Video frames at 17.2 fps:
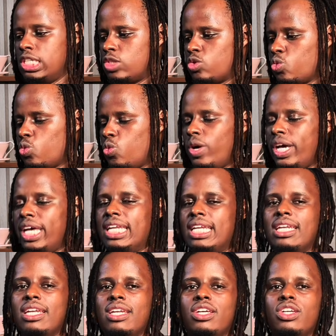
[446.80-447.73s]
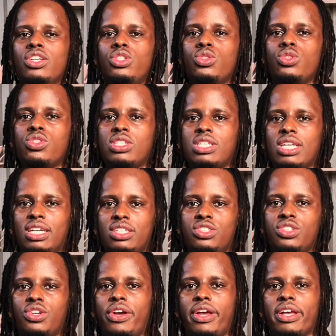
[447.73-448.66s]
is when you
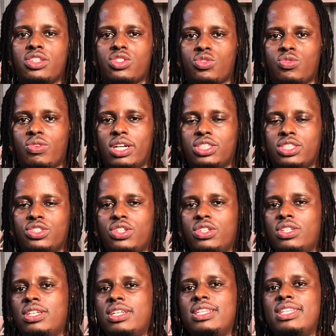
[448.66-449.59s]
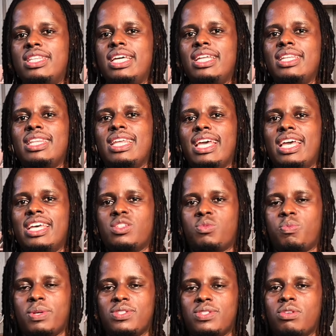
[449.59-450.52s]
start your extraction, then the
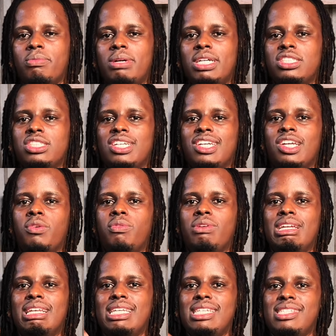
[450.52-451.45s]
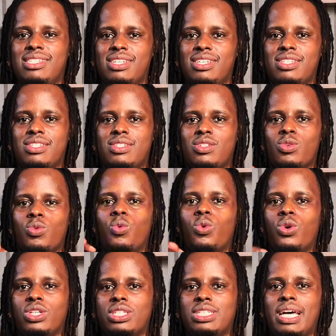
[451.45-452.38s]
espresso machine releases
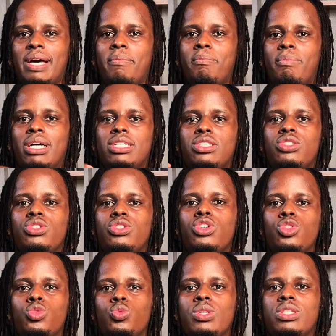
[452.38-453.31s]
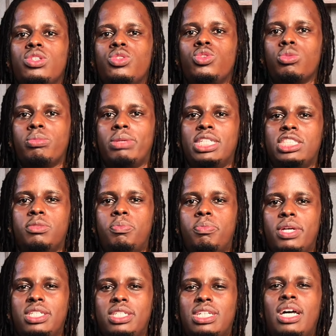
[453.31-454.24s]
water, but not with too much
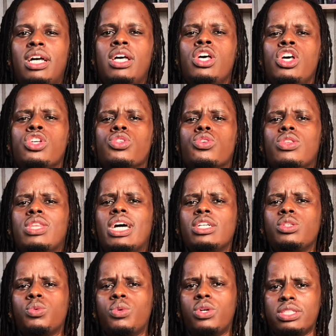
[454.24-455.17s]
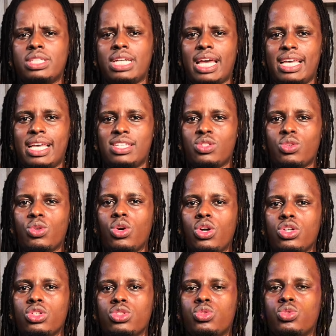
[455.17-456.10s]
pressure. So that water is
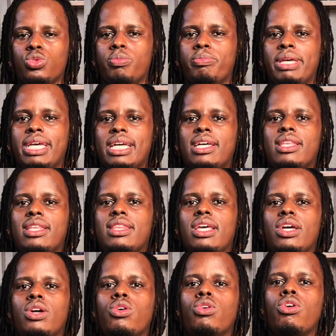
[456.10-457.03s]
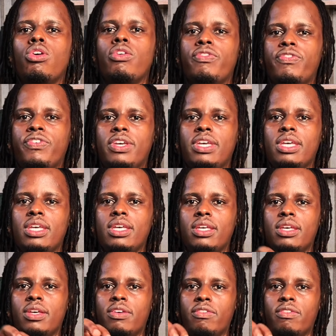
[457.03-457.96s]
going to make the coffee
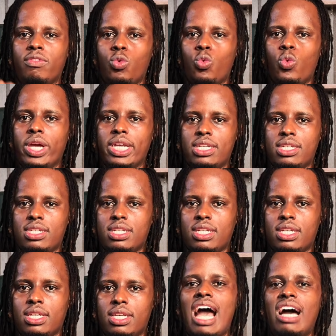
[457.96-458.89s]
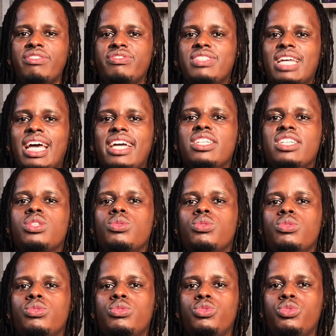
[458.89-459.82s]
wet. After, it
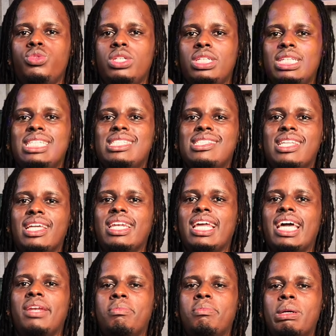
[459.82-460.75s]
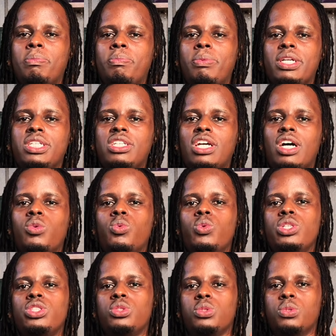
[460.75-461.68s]
will release the 9 bar pressure,
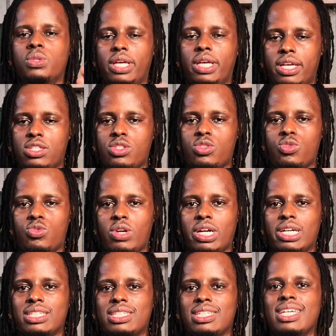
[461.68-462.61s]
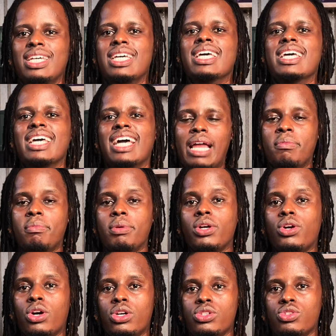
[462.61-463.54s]
which will extract. And
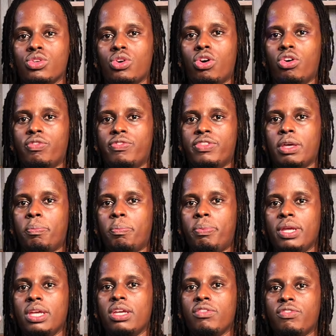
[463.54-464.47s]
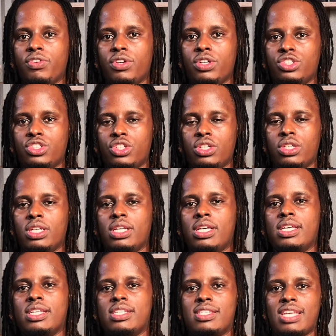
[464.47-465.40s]
because of the pre-infusion,
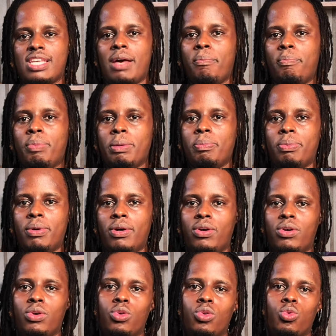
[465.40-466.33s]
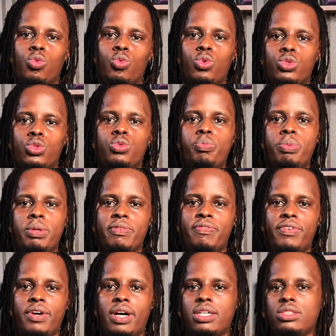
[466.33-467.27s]
some people would
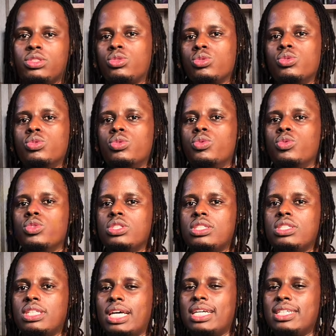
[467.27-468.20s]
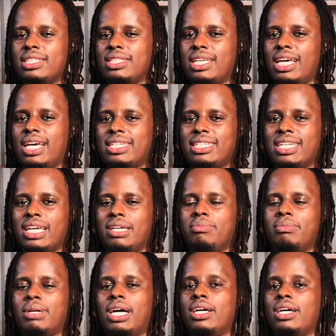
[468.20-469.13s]
prefer to start their
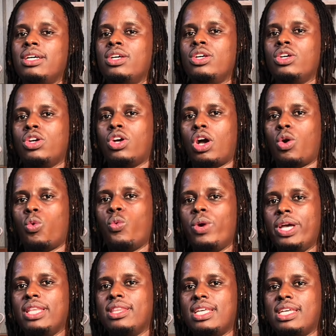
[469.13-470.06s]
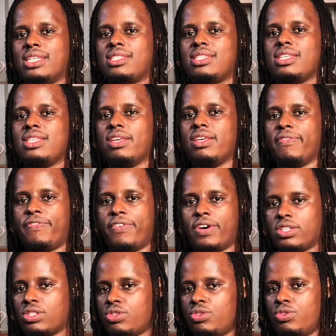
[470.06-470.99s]
timer when they see the
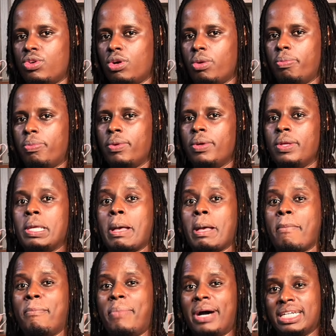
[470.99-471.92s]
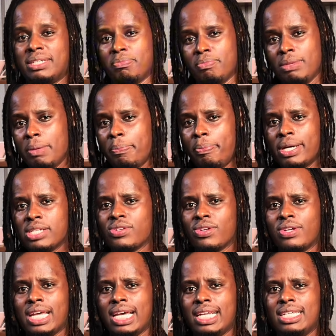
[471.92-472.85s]
first drop. But me
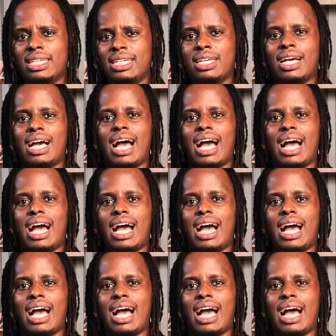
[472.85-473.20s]
personally,